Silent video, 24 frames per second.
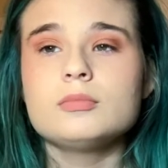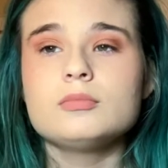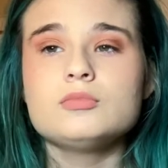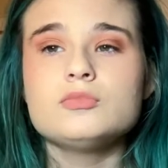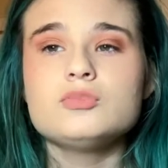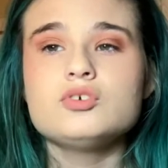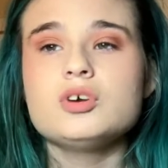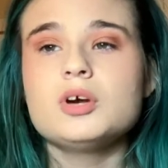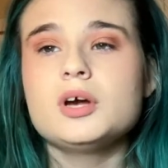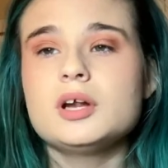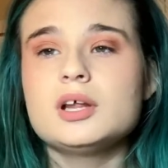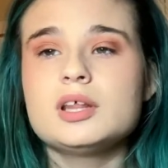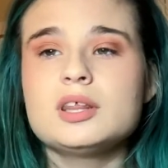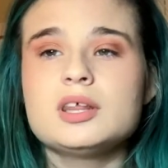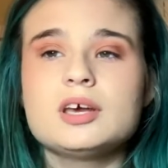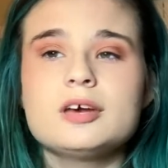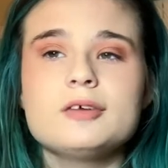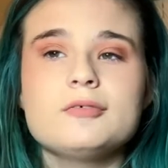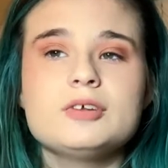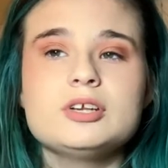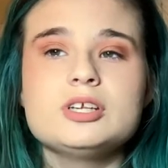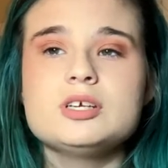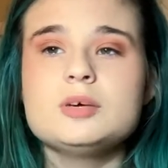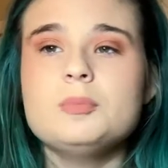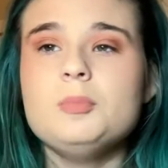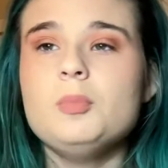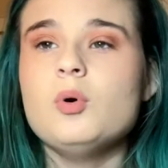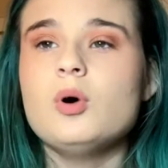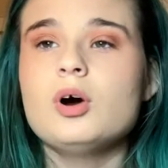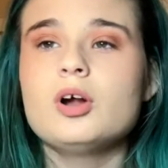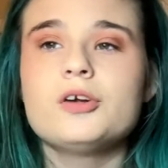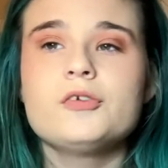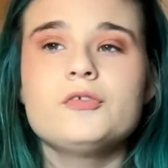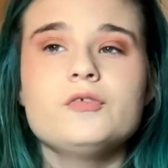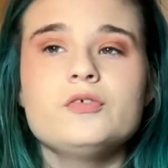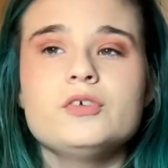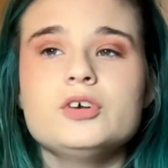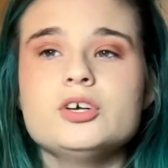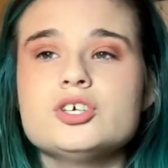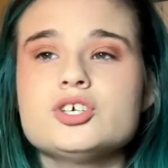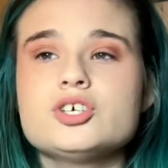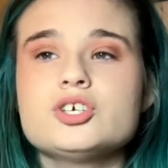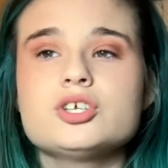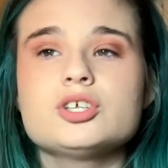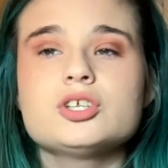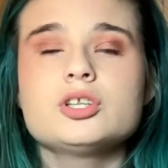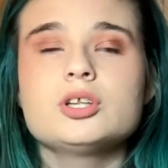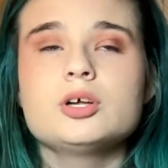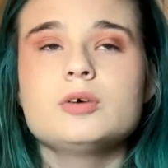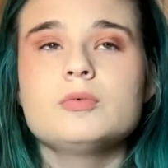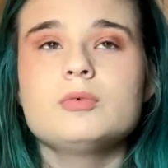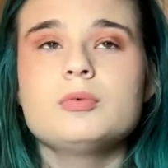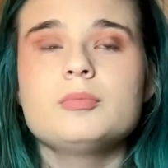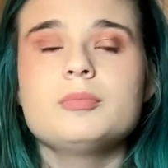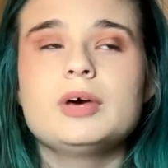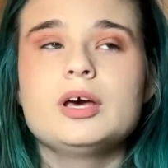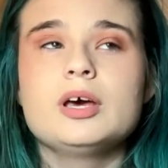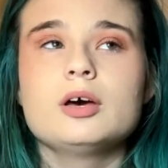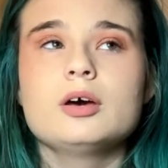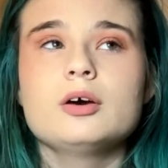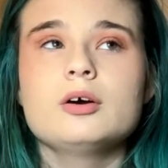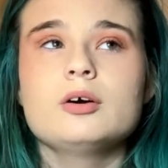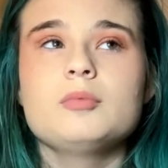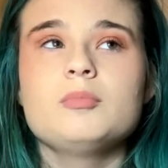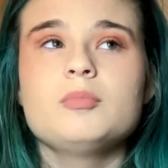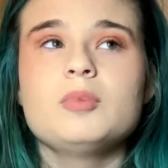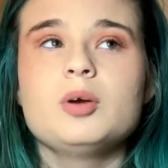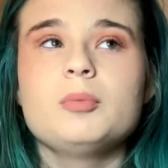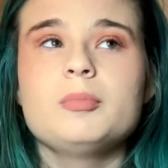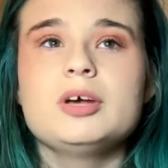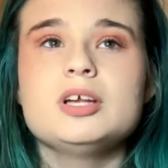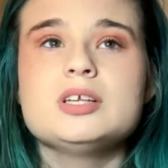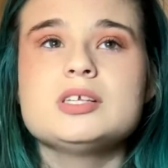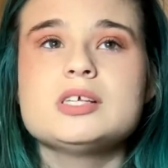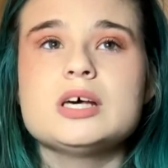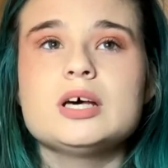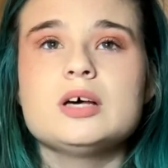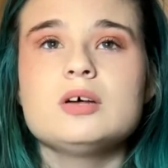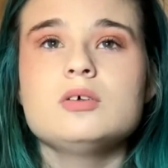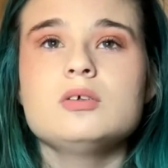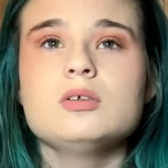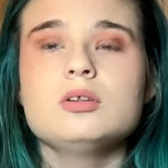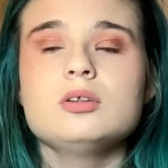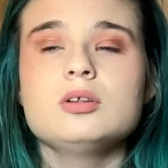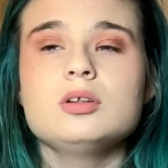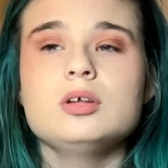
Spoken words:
trying to think of a deep water fish that would make a good mermaid tail.